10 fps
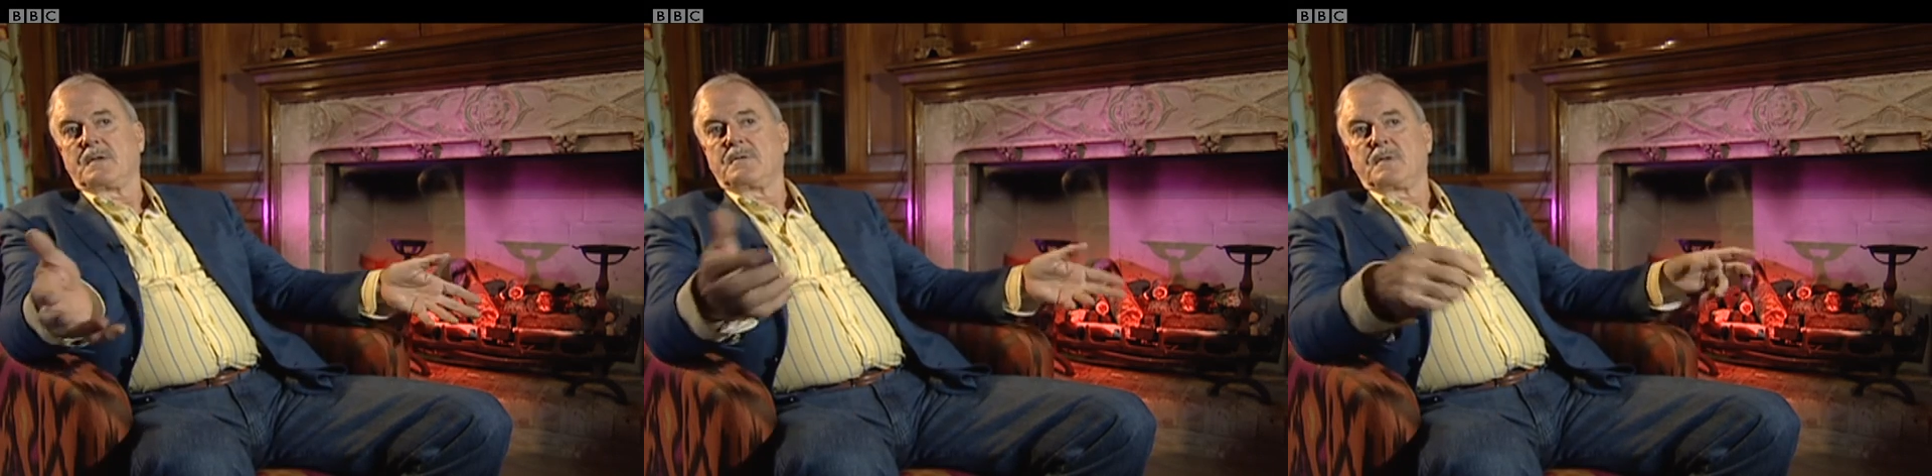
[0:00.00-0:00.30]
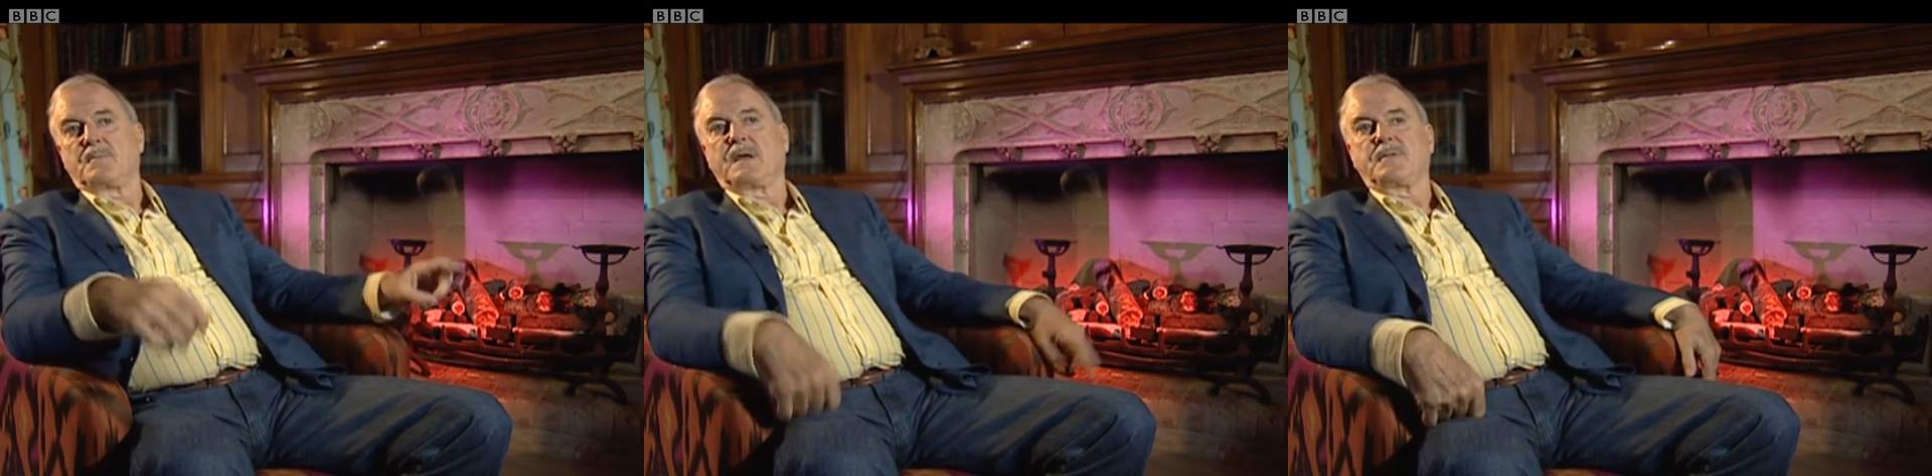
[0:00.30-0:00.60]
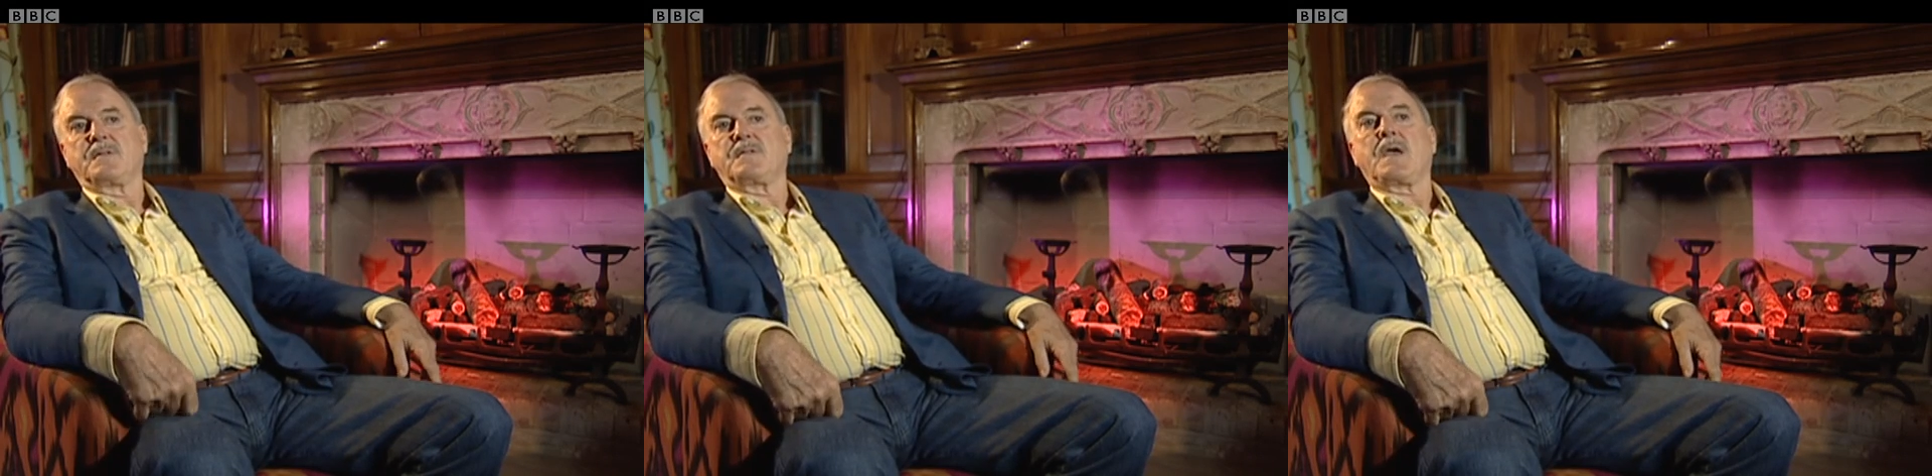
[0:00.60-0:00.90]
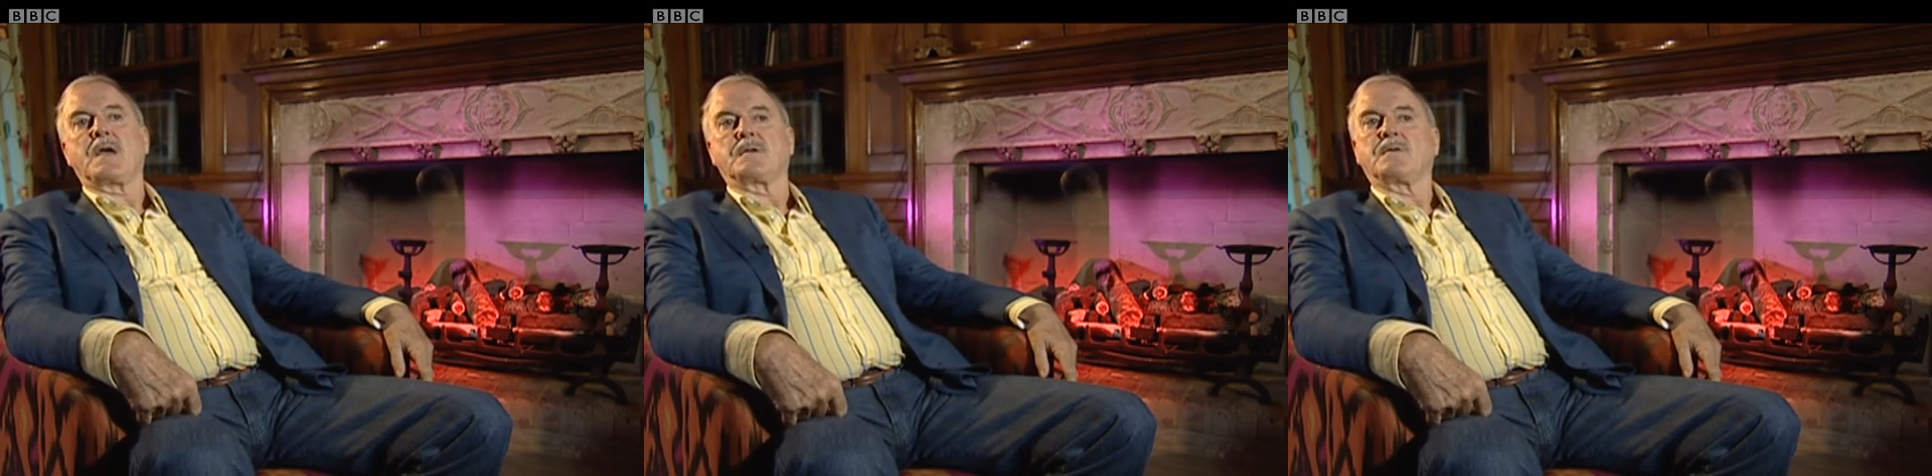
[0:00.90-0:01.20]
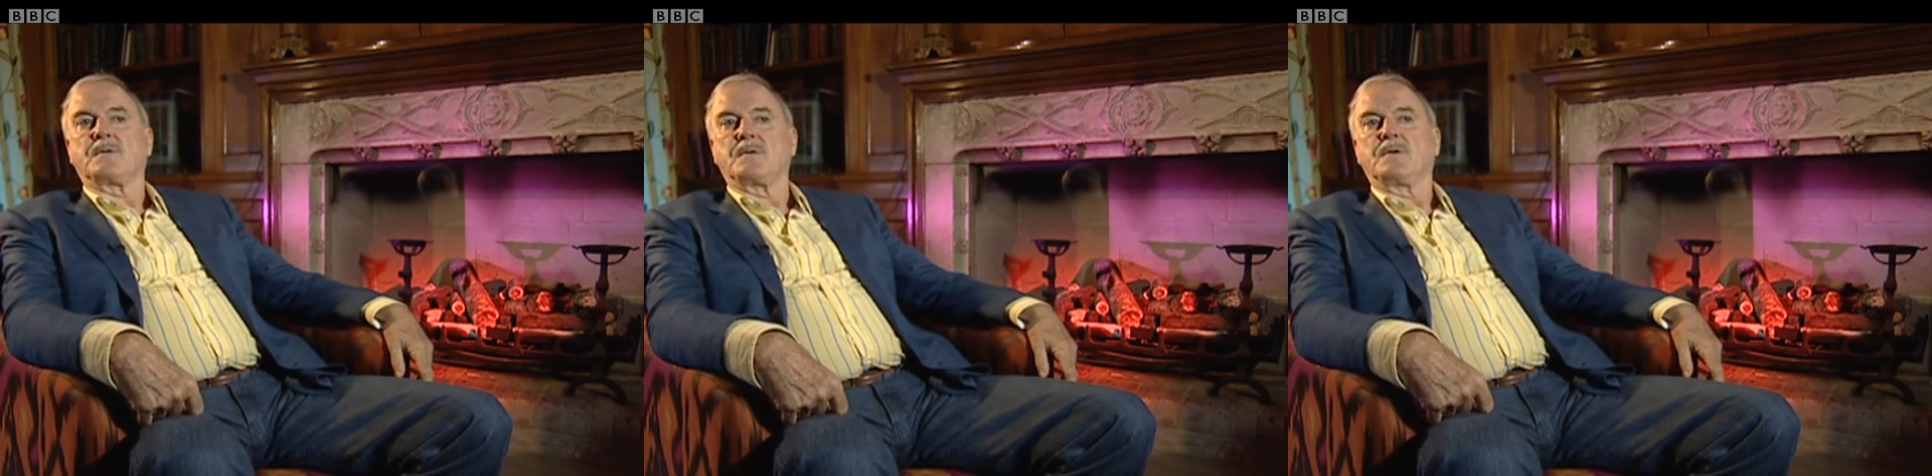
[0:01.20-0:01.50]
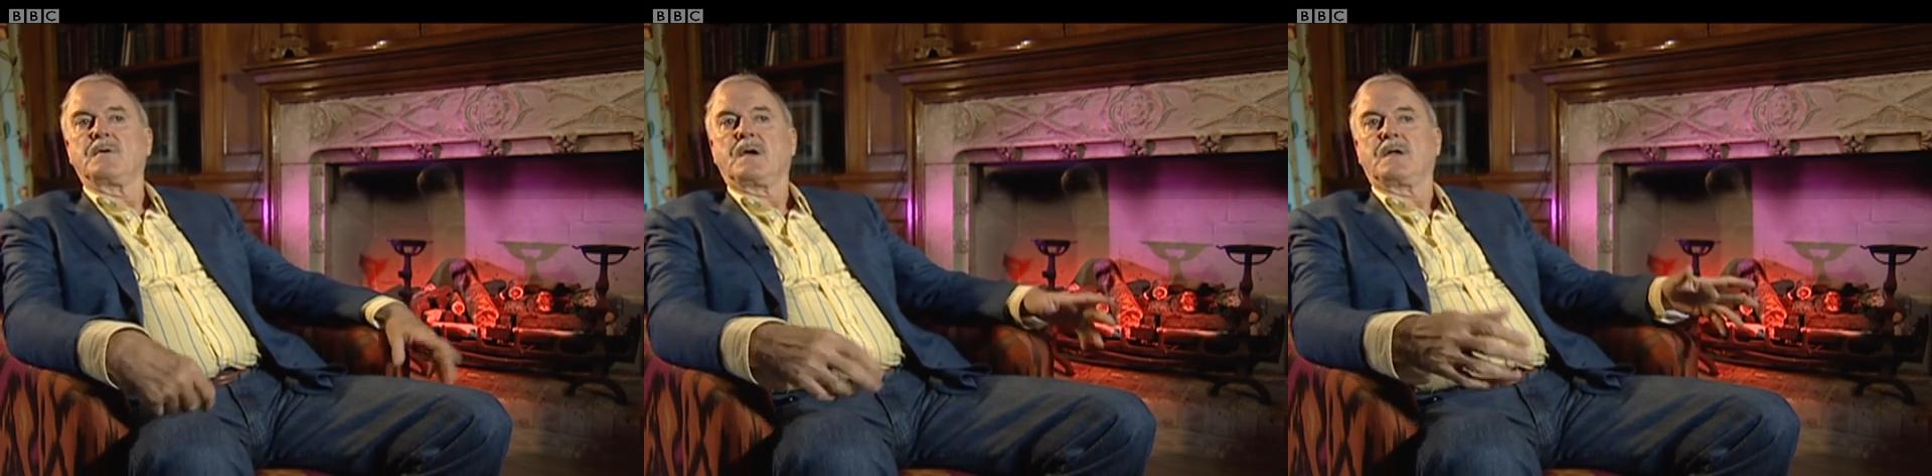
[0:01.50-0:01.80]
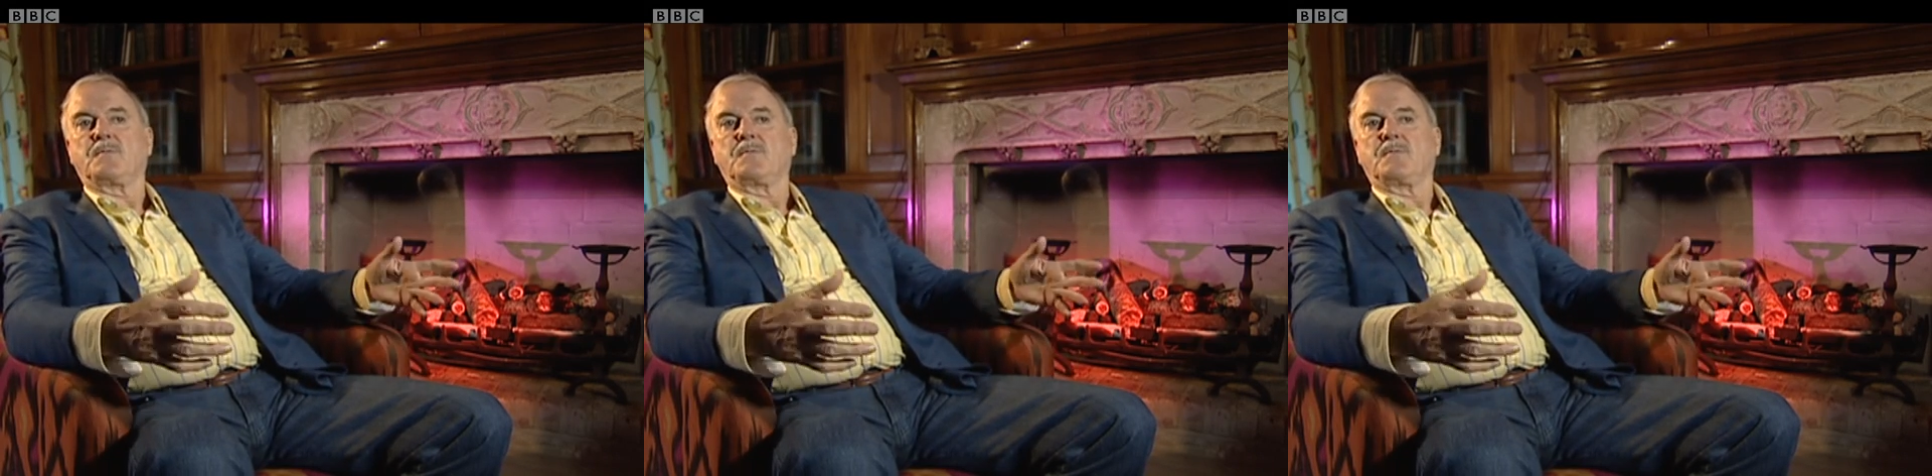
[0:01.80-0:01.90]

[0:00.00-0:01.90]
there in the blood and the sand, you know,